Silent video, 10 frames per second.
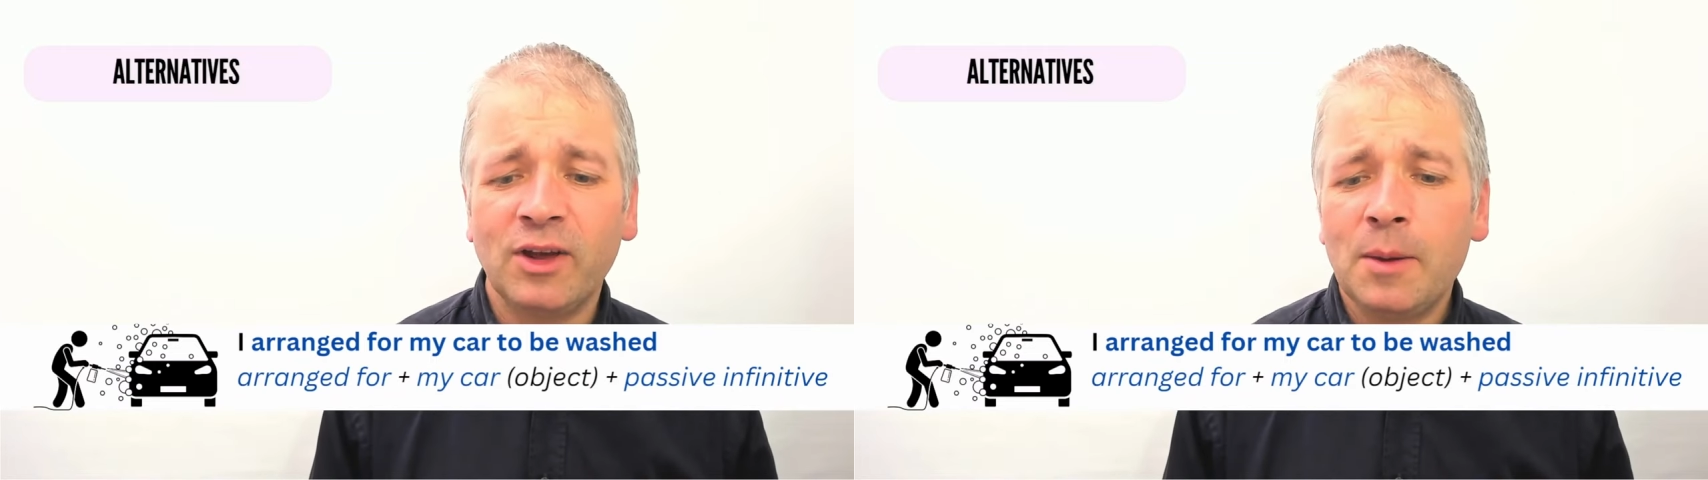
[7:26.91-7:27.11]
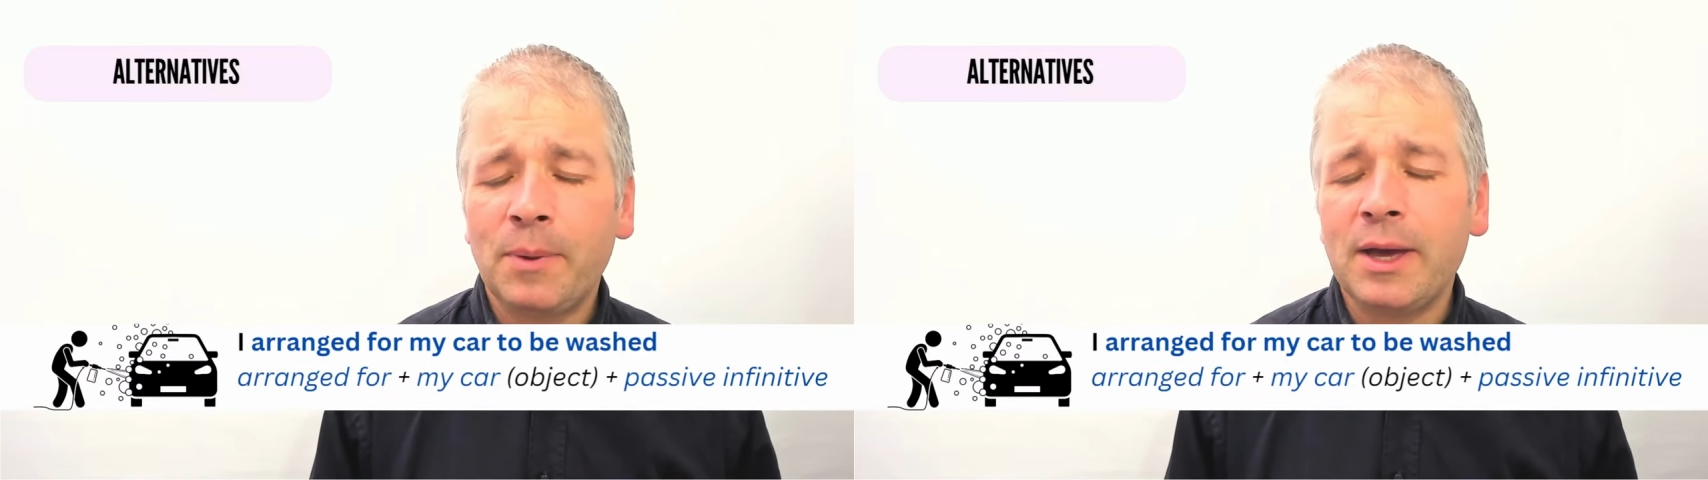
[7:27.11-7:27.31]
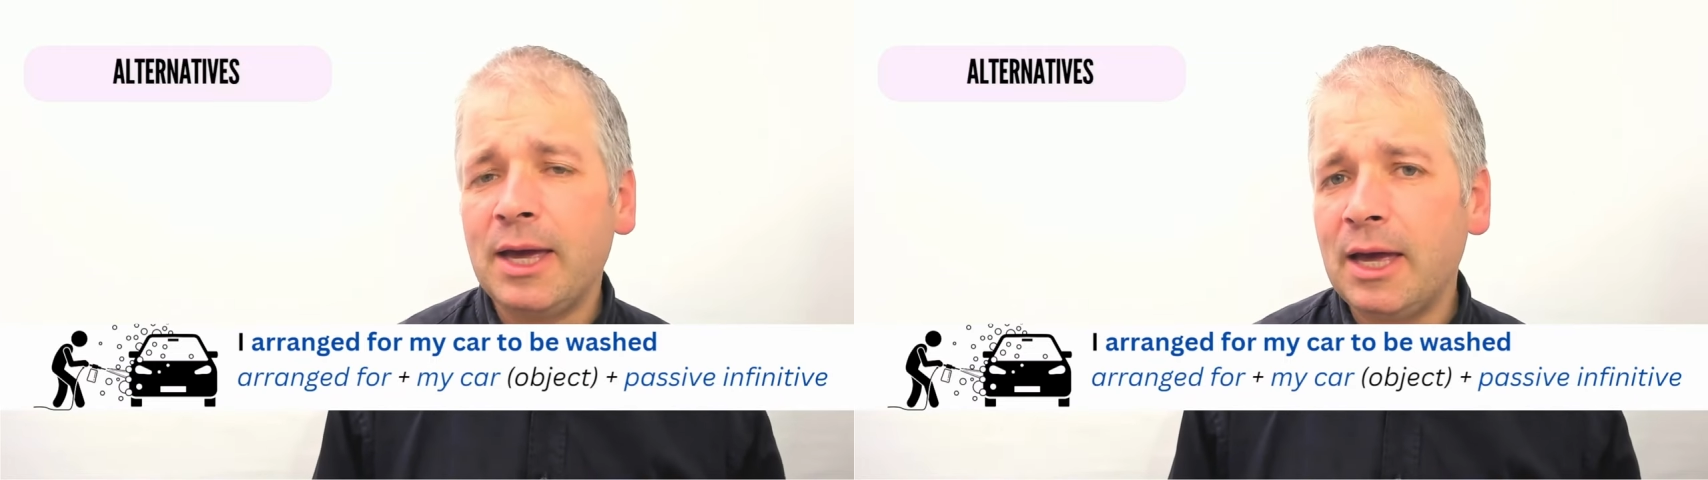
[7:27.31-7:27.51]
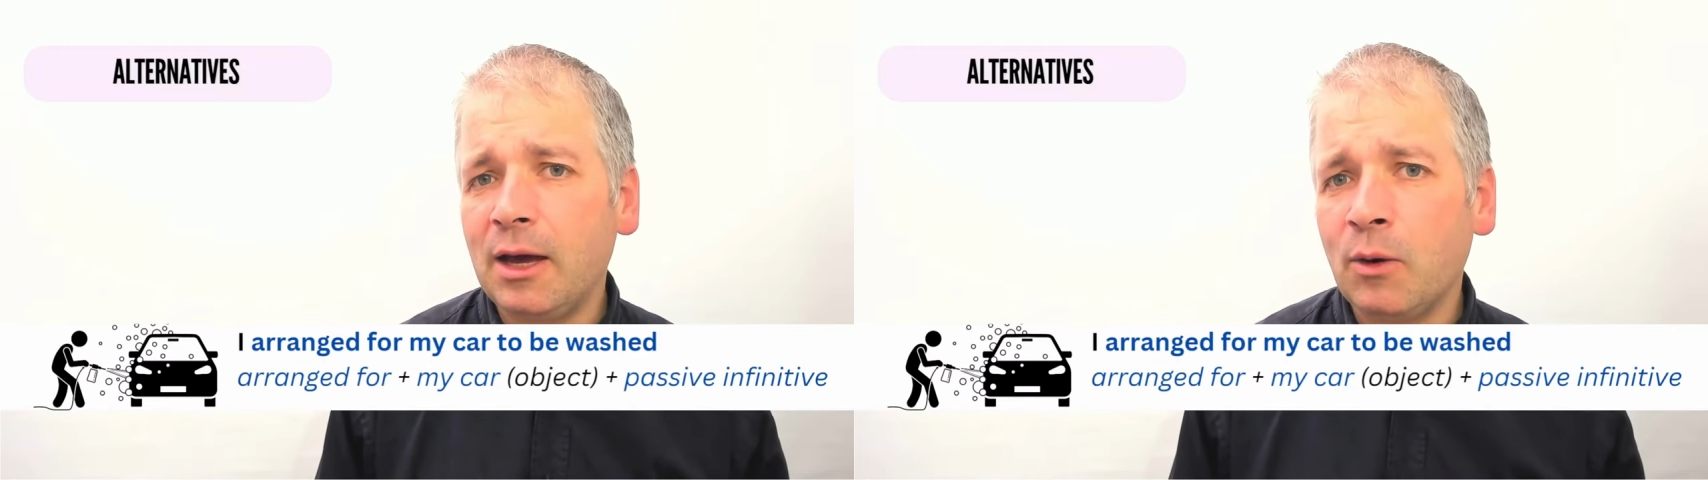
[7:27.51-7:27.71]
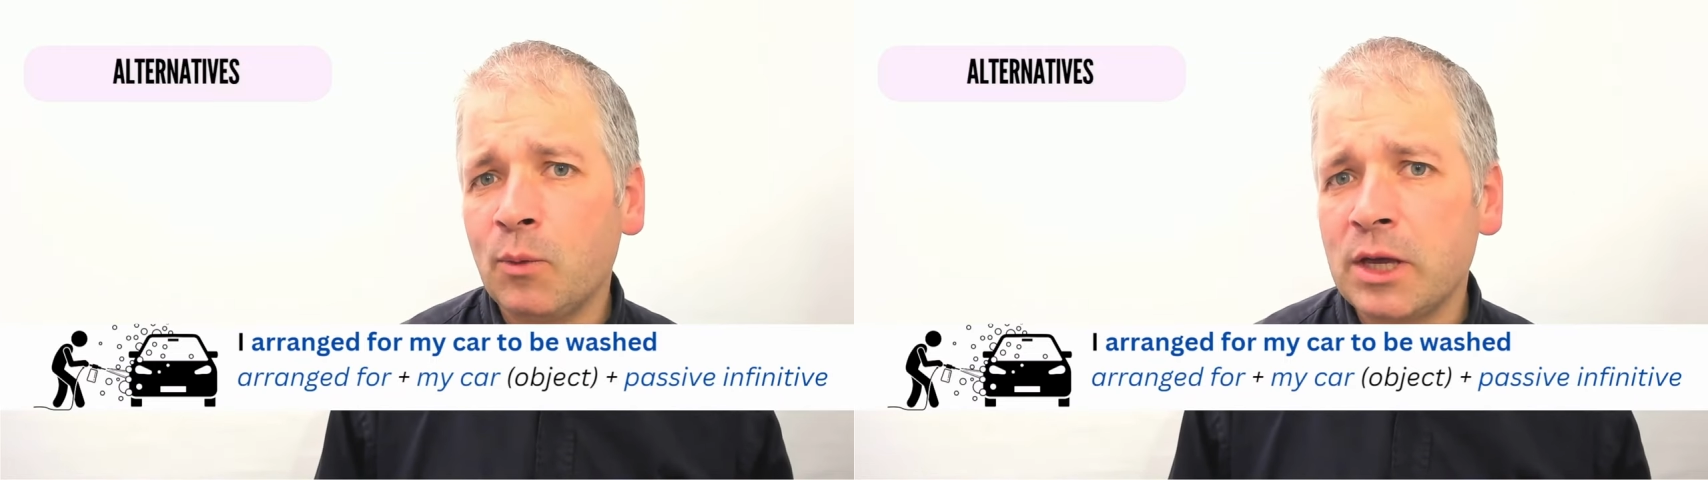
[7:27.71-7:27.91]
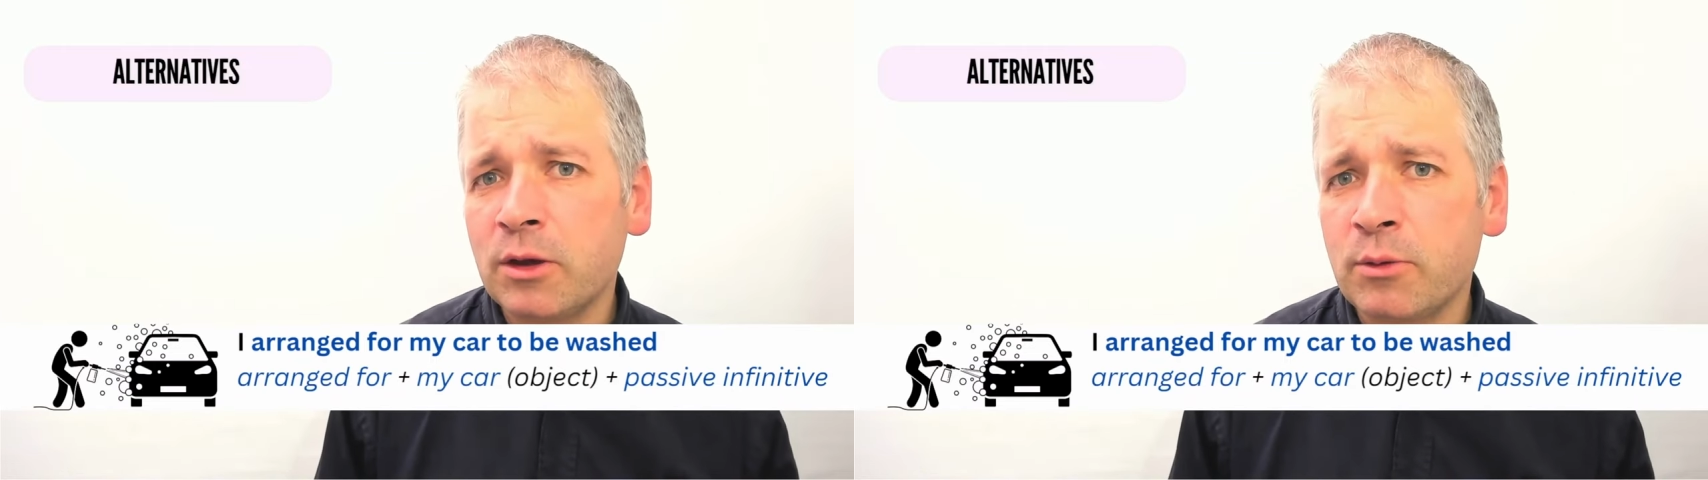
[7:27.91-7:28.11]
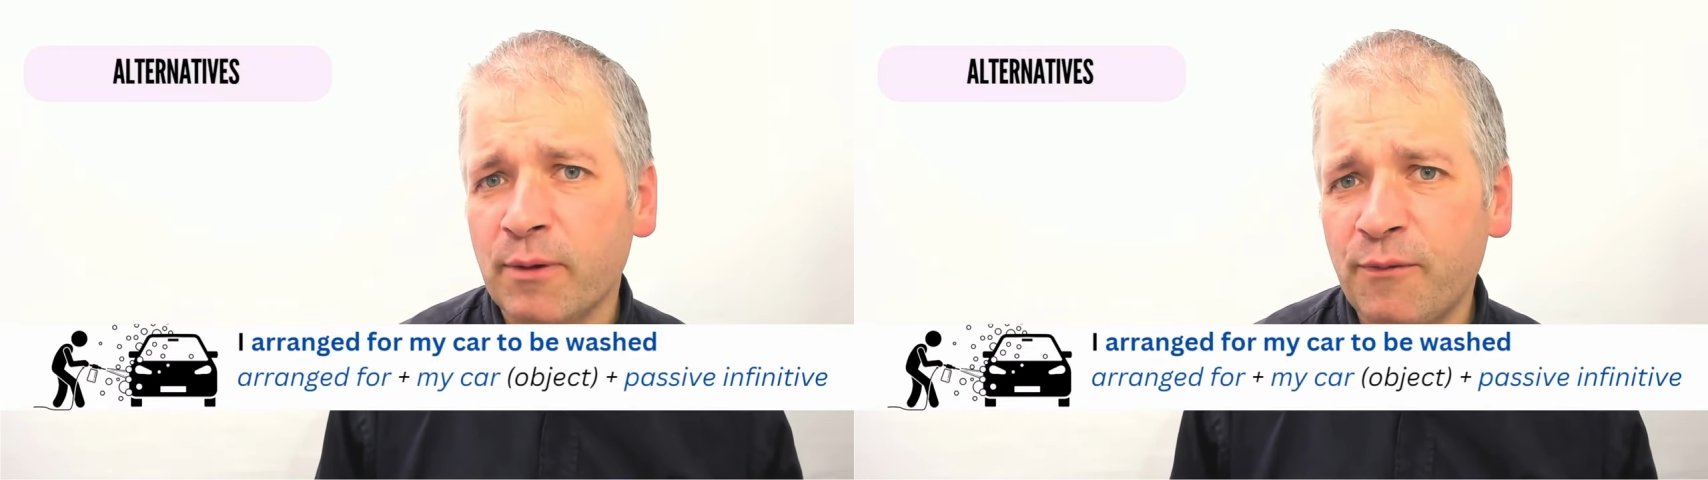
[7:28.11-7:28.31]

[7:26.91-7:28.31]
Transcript: But here we use a